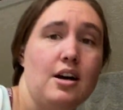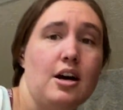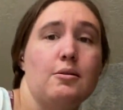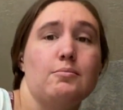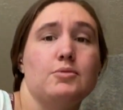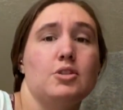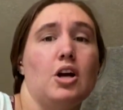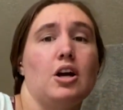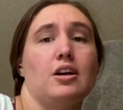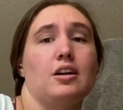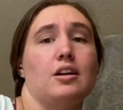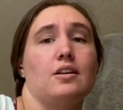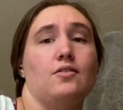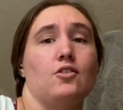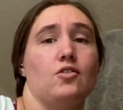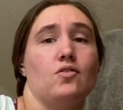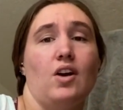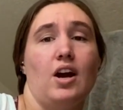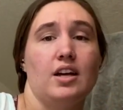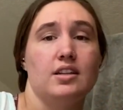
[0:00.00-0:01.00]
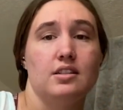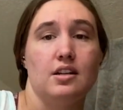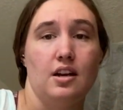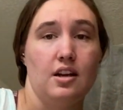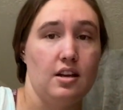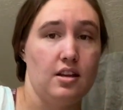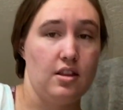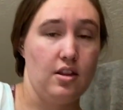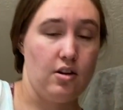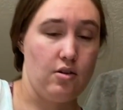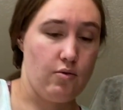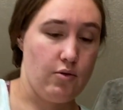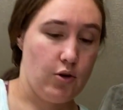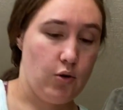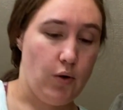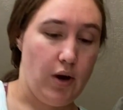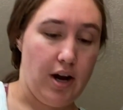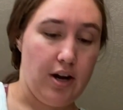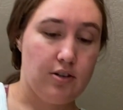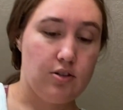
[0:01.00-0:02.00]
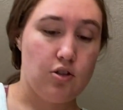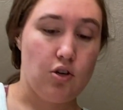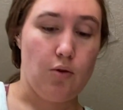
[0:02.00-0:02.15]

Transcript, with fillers: Um, Target, if you're vaccinated, they don't require it.